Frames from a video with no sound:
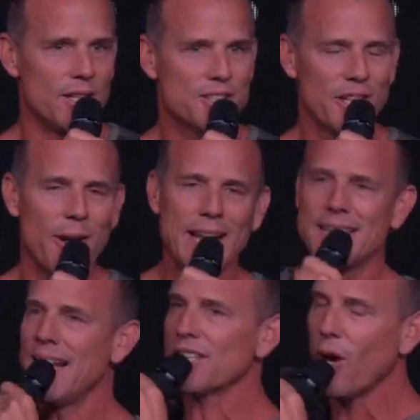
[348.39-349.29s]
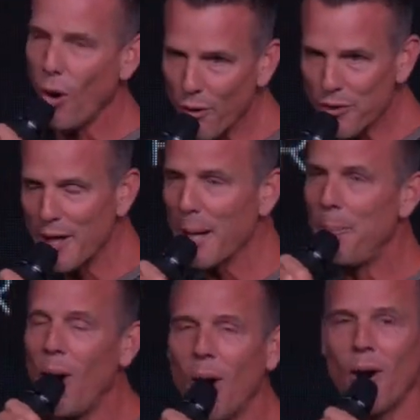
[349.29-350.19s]
So now I gotta take the whole thing
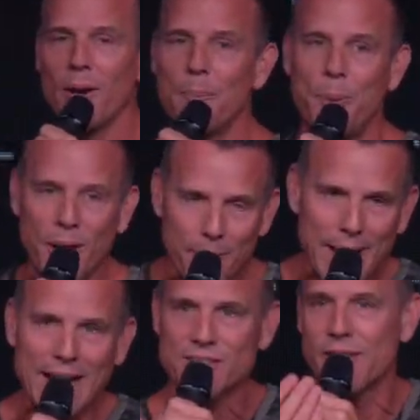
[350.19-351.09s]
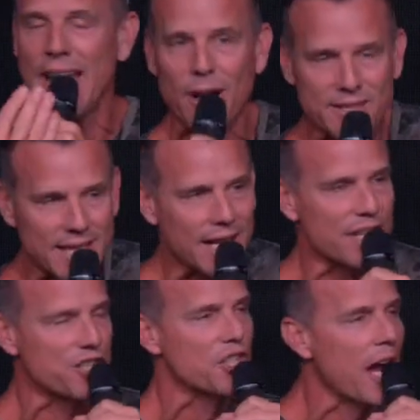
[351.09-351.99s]
apart, put it back so the outside
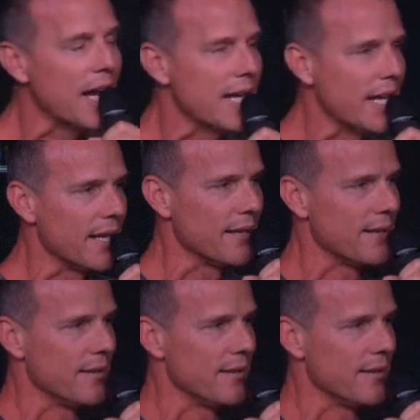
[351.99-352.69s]
is shiny.